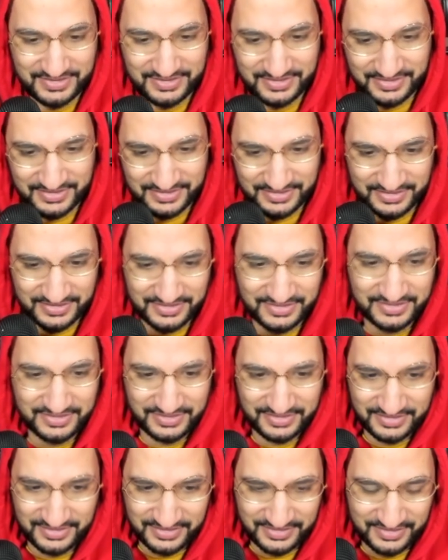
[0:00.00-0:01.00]
Now look at the
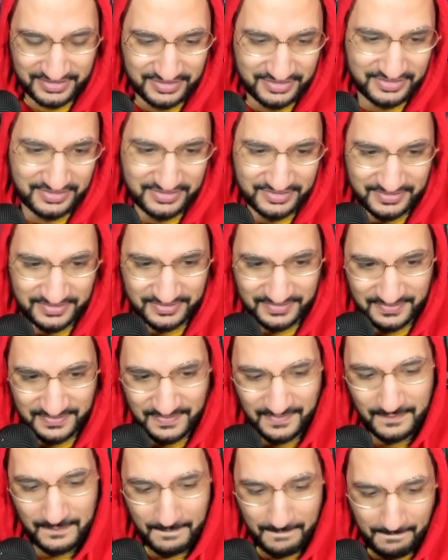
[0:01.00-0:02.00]
tab when we
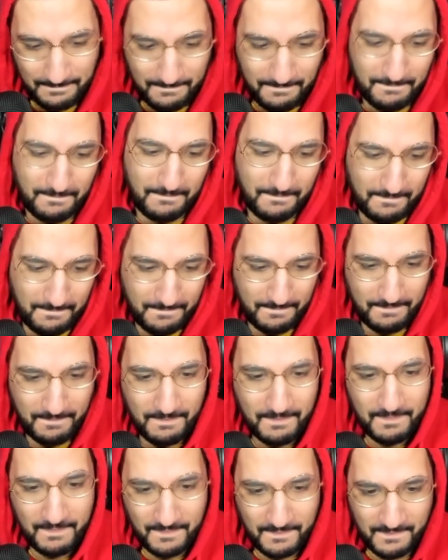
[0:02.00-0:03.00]
dine out. And since you
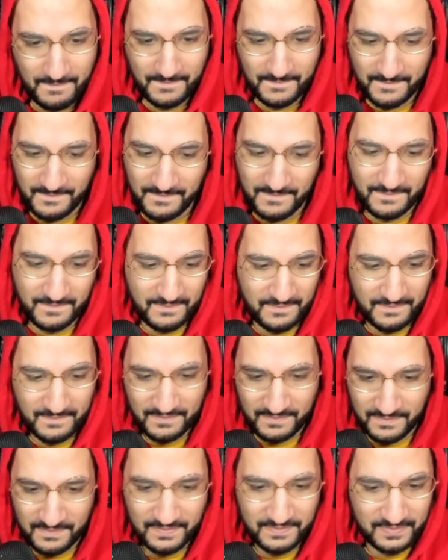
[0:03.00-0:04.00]
left him behind, we see you
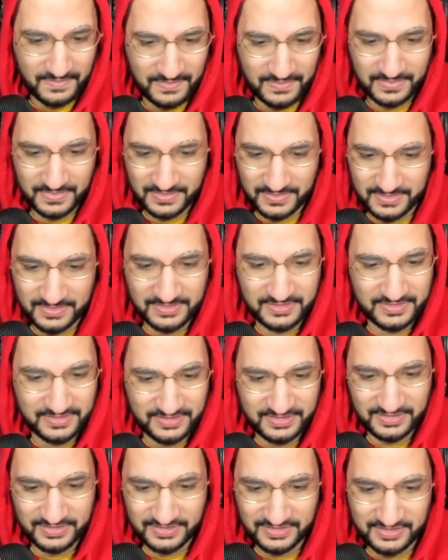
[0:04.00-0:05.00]
shine now.
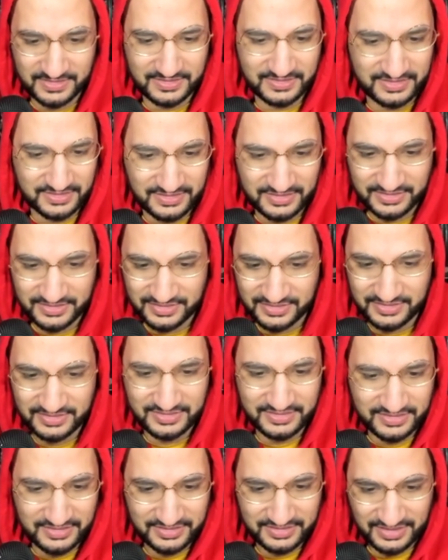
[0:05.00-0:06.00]
Girl, you fine, let me take
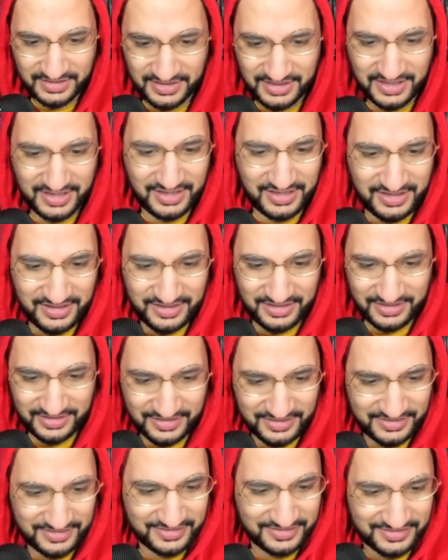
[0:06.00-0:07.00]
you back to my hey. house.
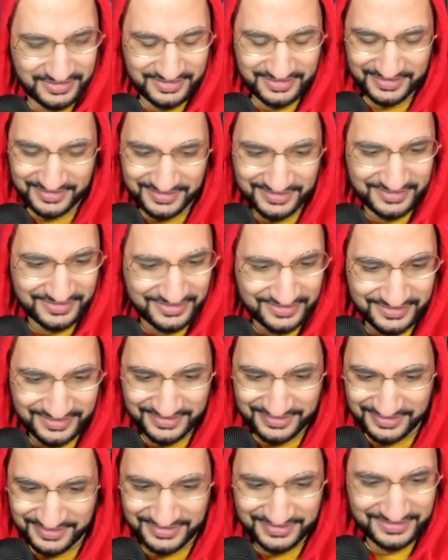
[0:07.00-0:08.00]
You're gonna wanna be
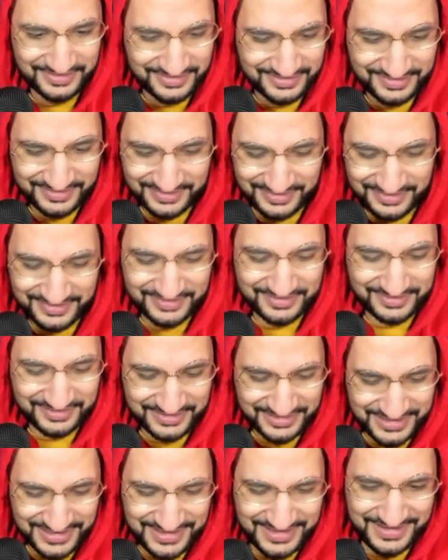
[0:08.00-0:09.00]
mine, you see the layout.
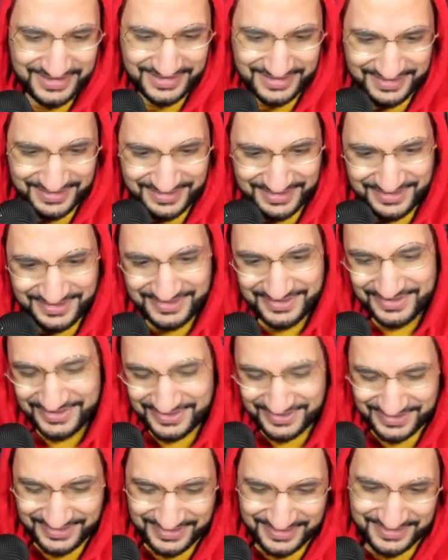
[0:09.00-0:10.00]
Jeez. Views
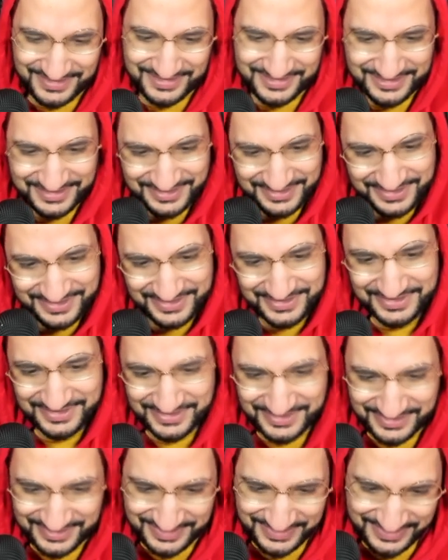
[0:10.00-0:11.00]
up every month, check the
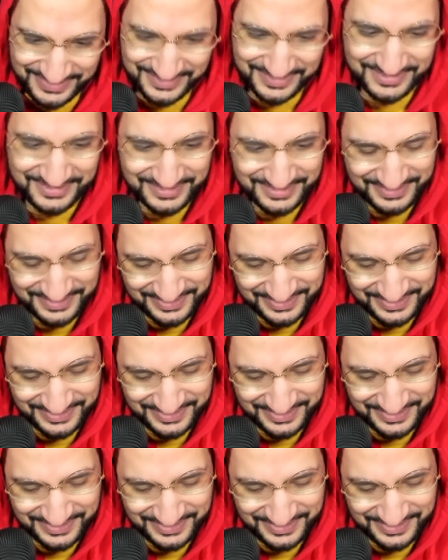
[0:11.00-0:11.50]
payout.